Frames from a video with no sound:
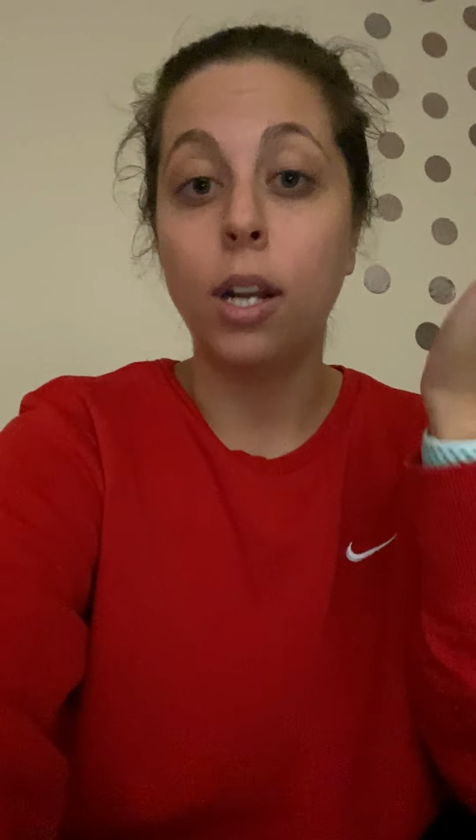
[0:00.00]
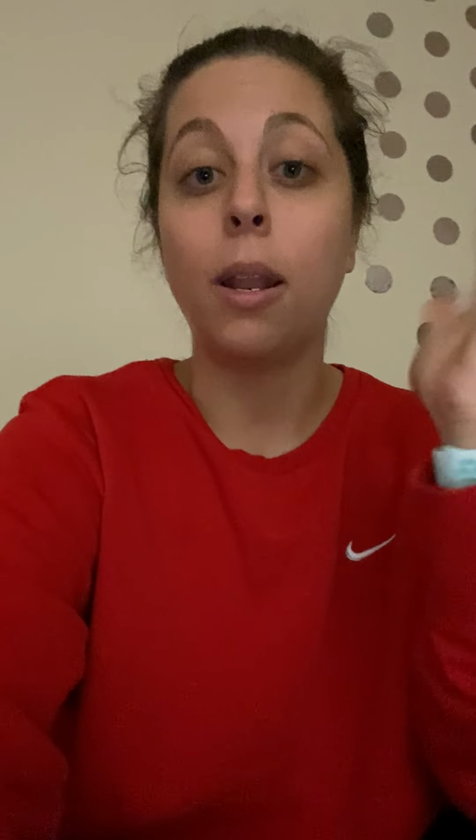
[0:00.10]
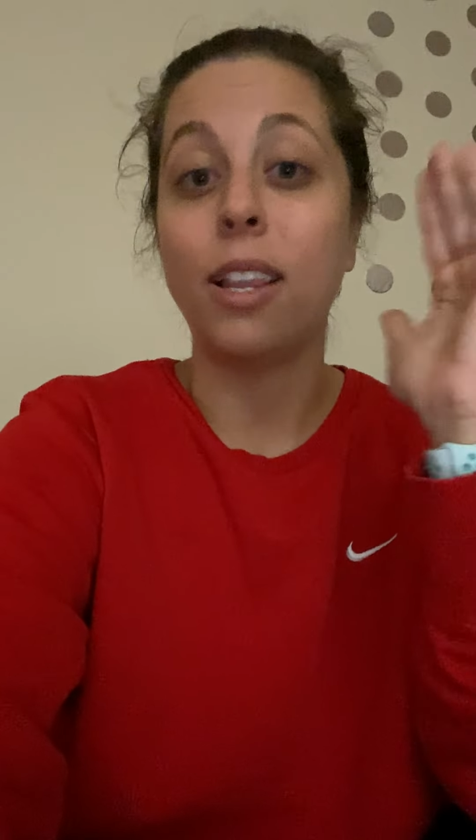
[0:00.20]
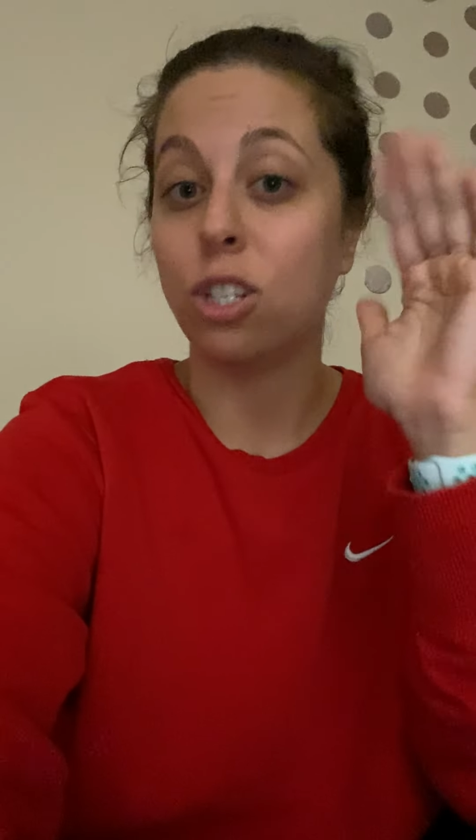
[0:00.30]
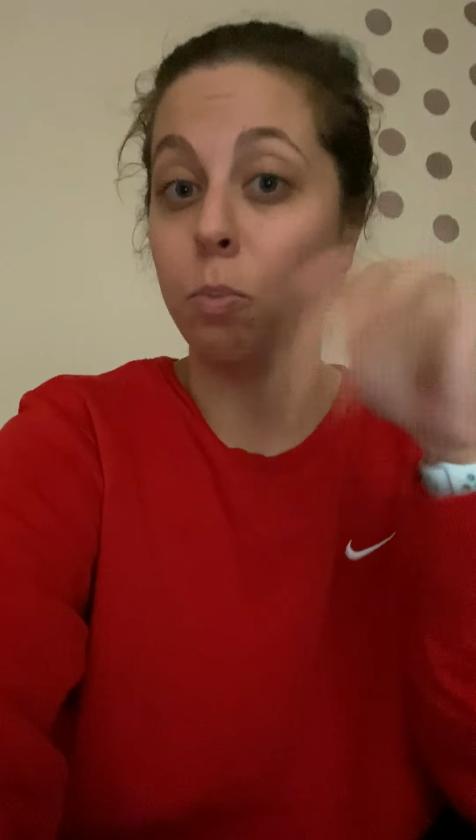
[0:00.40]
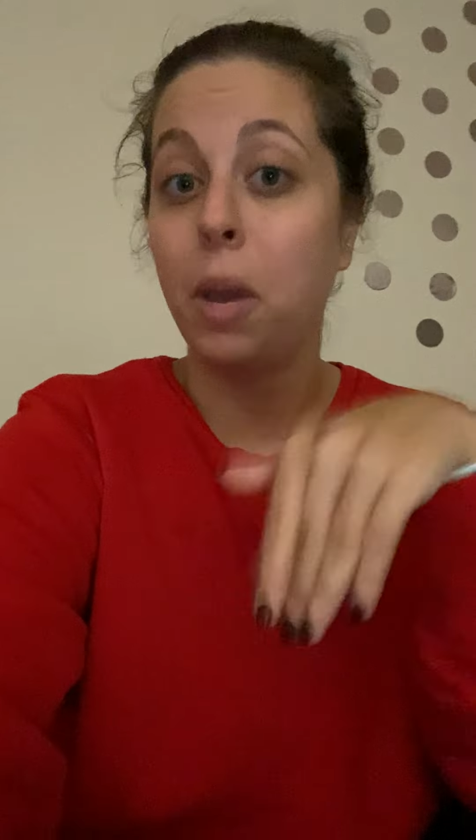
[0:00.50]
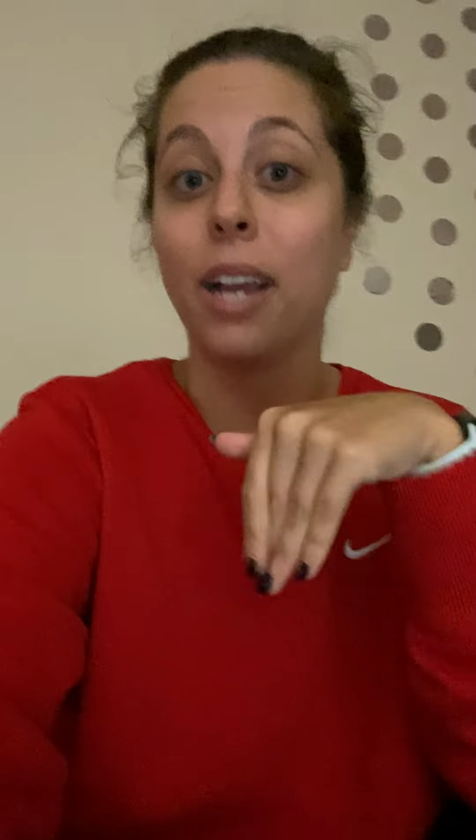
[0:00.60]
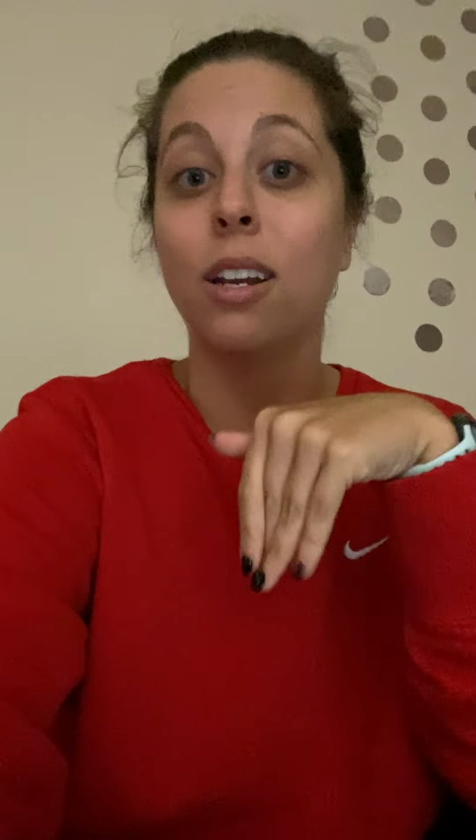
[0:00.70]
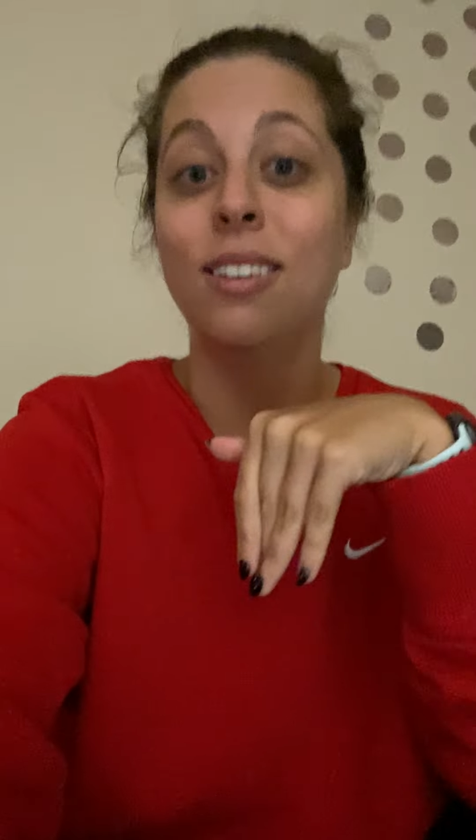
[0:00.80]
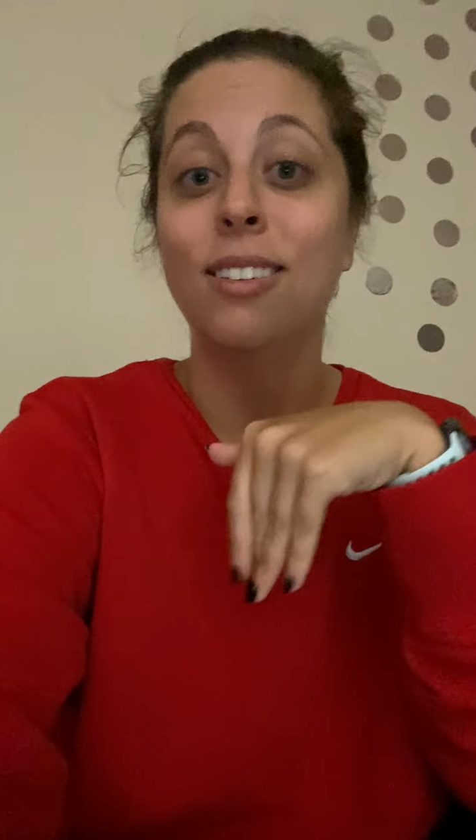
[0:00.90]
and then just
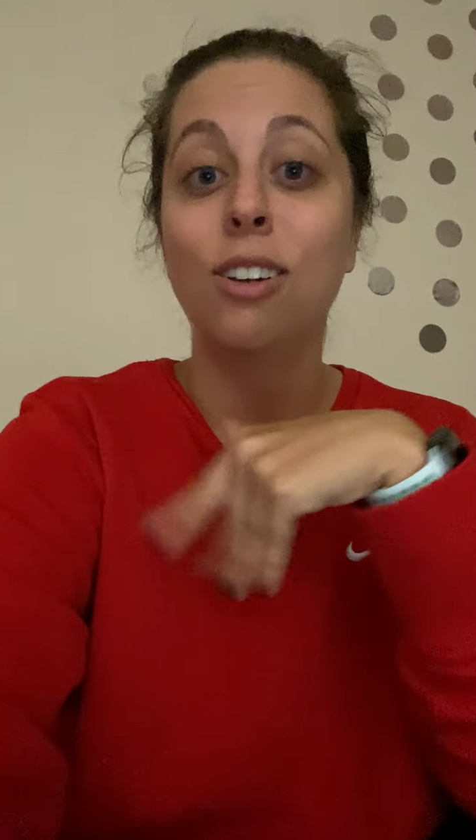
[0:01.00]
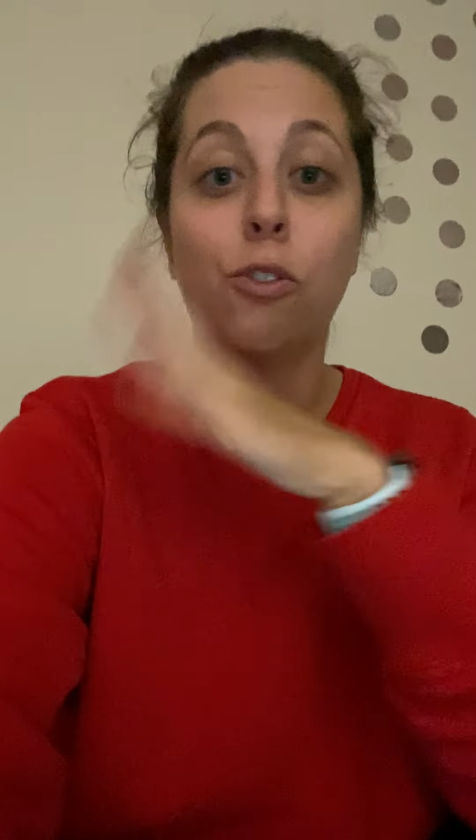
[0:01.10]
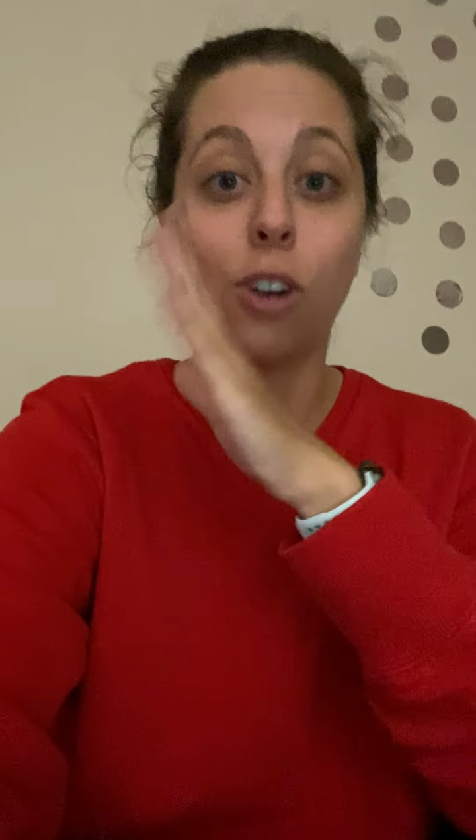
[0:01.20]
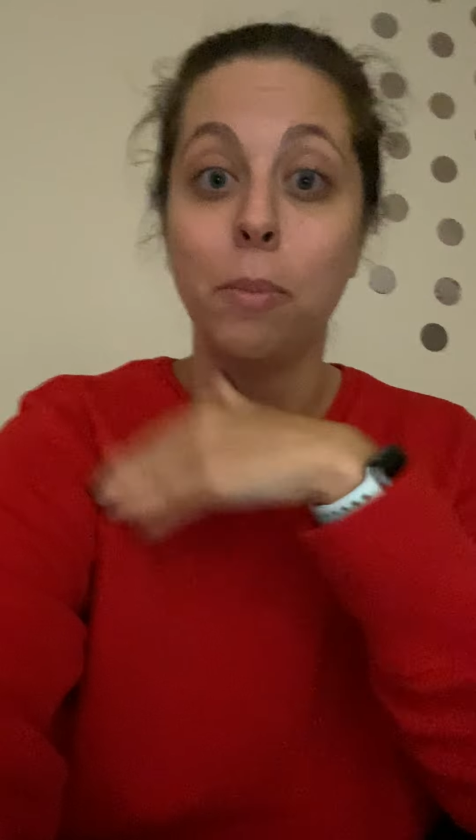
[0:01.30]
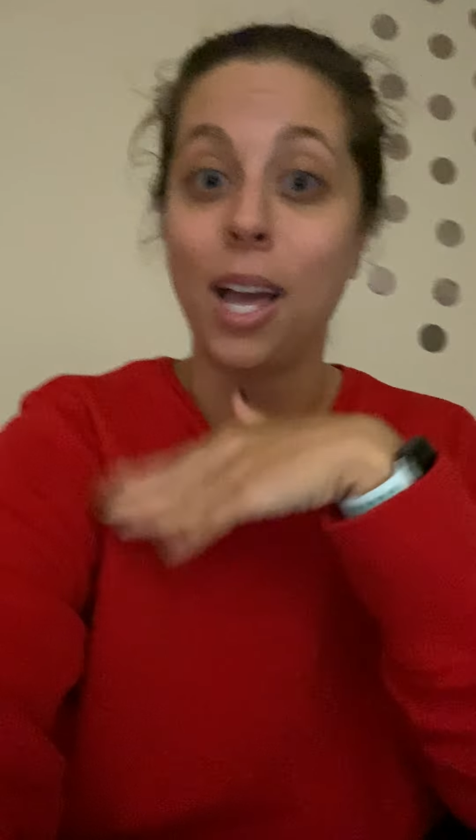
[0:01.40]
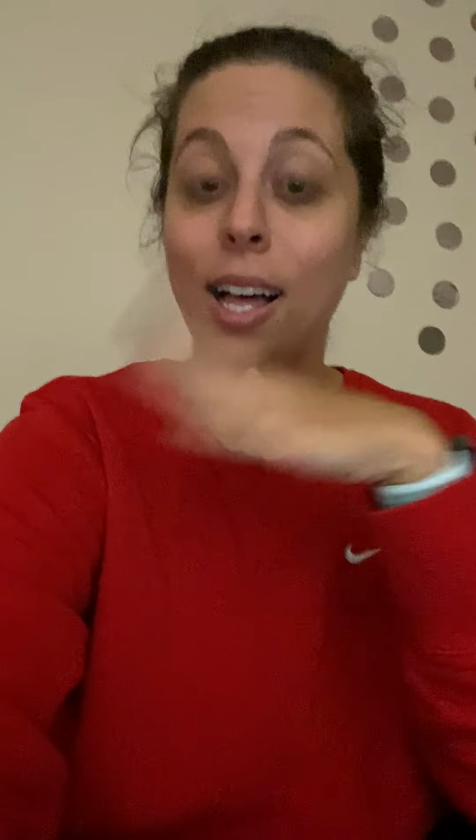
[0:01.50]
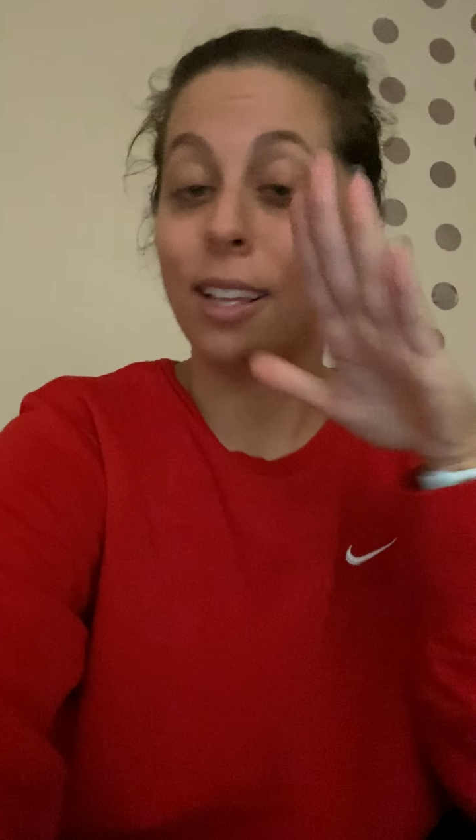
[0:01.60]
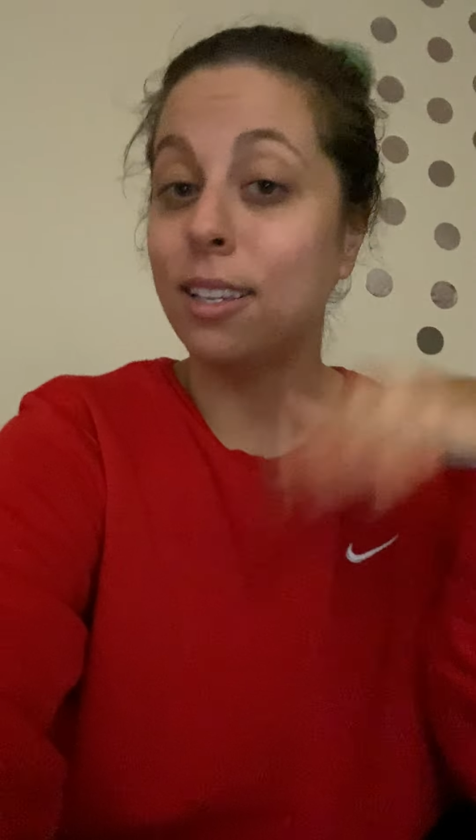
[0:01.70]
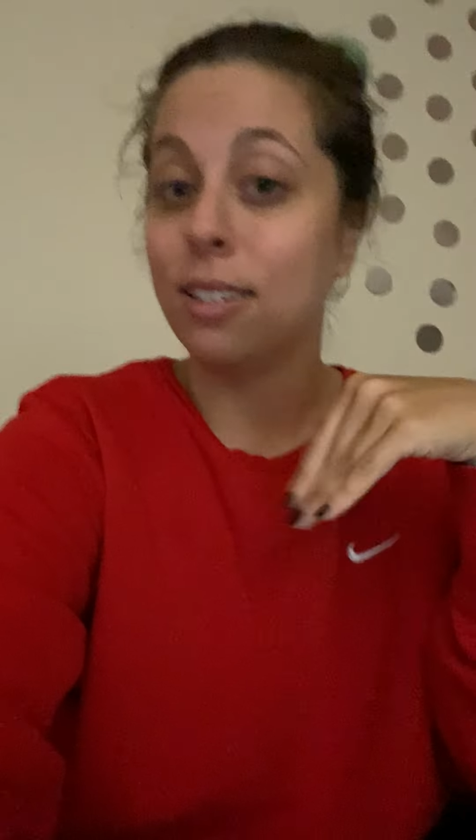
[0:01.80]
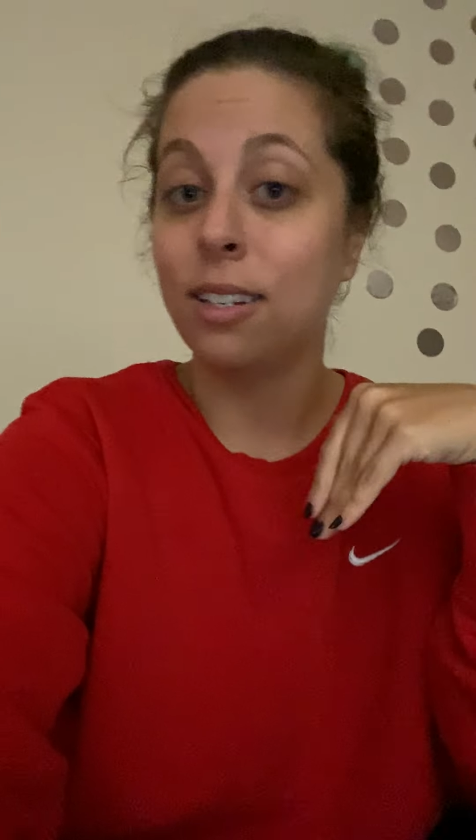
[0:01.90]
pick from that
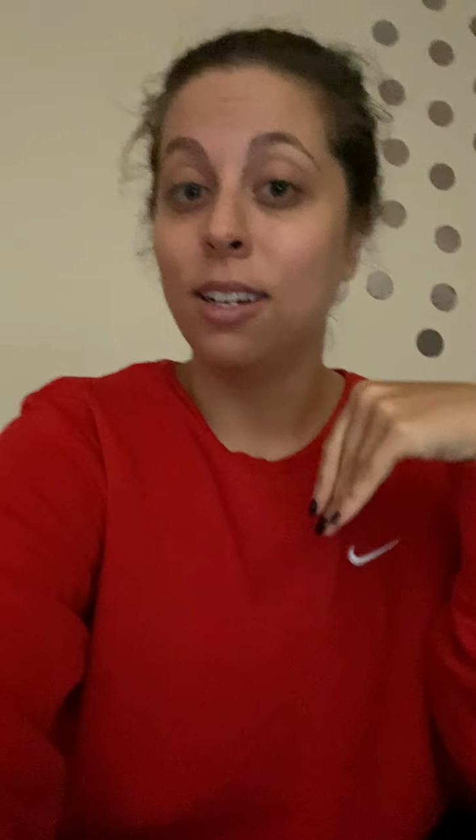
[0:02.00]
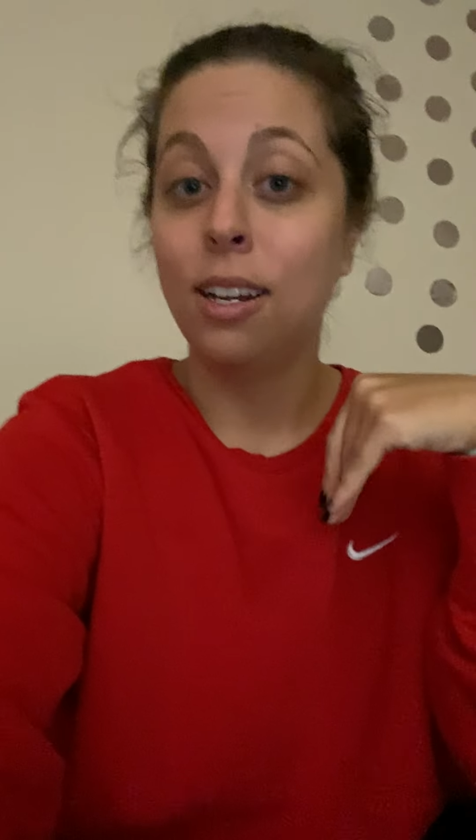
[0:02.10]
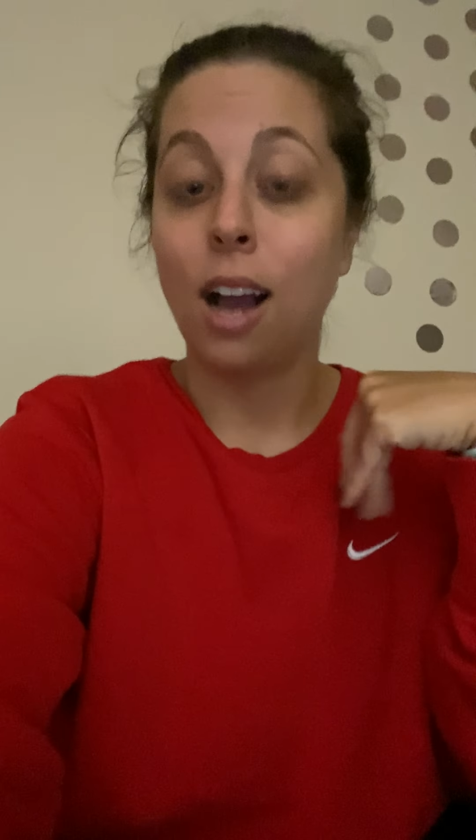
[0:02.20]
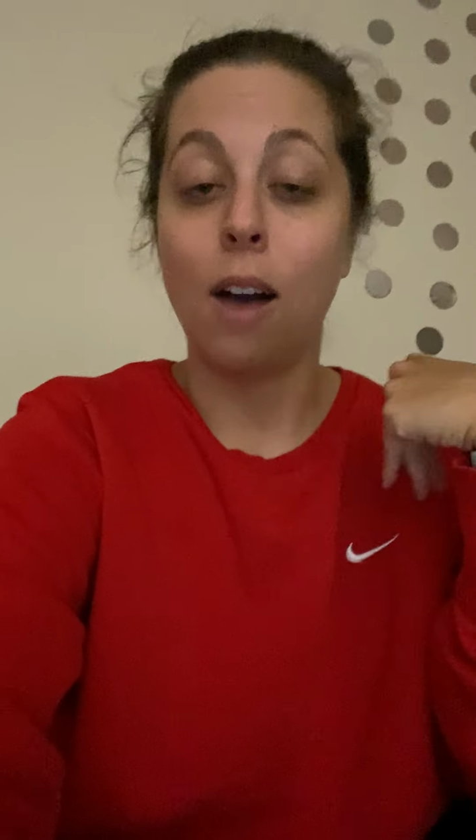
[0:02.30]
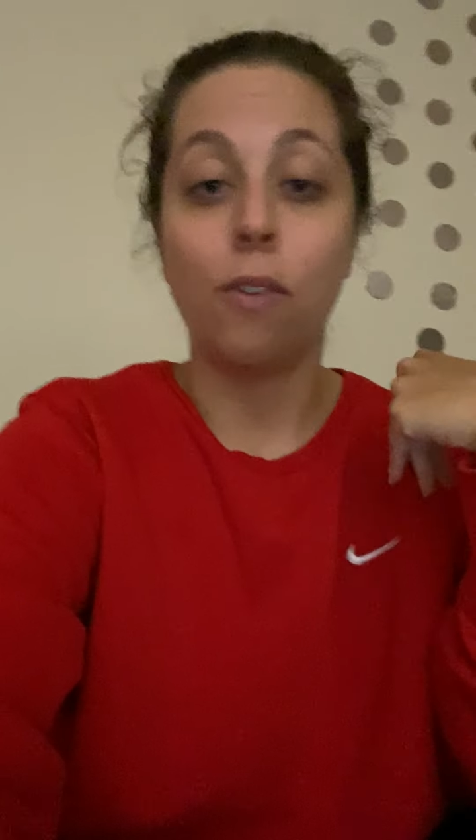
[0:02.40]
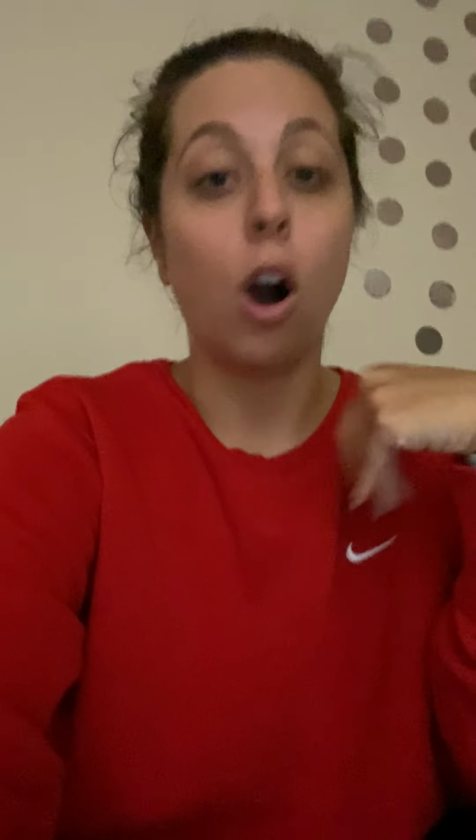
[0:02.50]
list of,